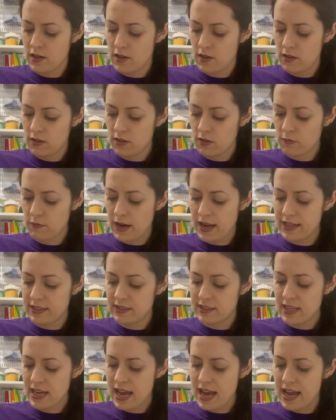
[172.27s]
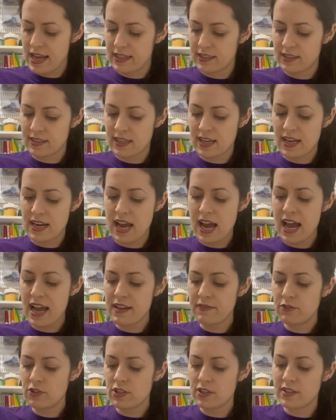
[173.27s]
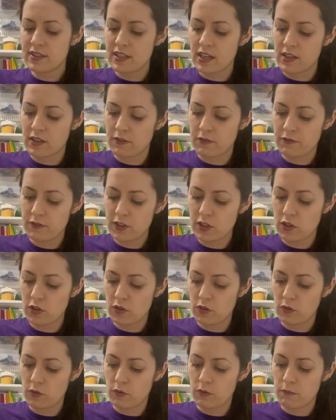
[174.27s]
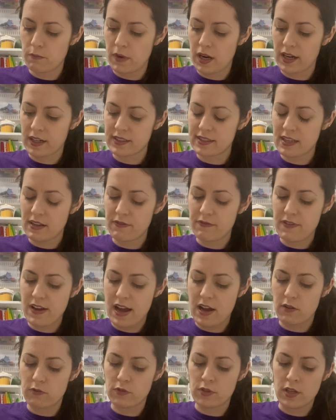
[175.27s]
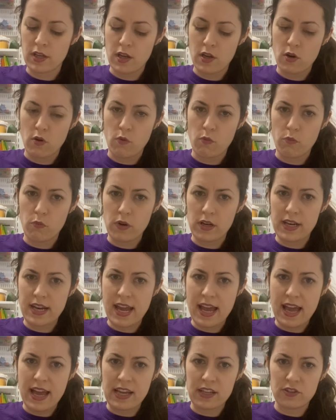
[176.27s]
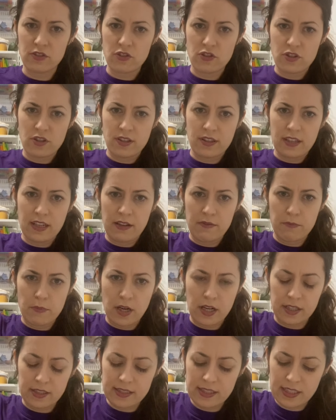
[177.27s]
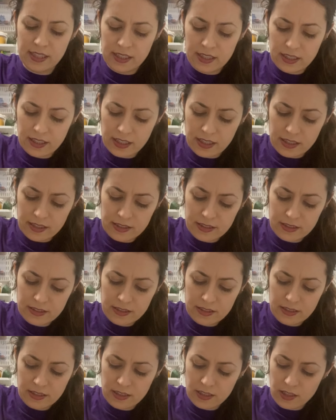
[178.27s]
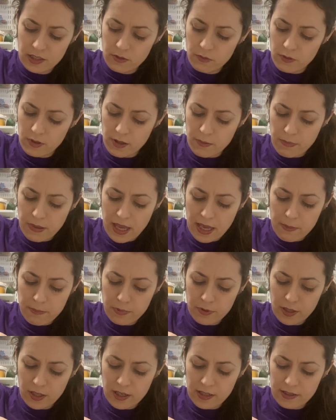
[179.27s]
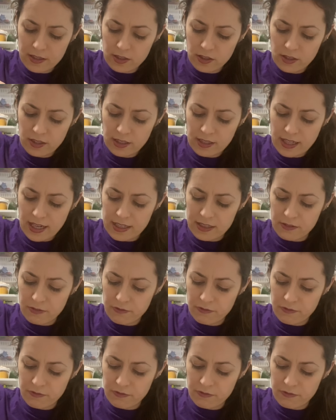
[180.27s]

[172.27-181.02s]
the right size. And I've just done a few marks. I found one edge that I've marked here with a paper, and then you can kind of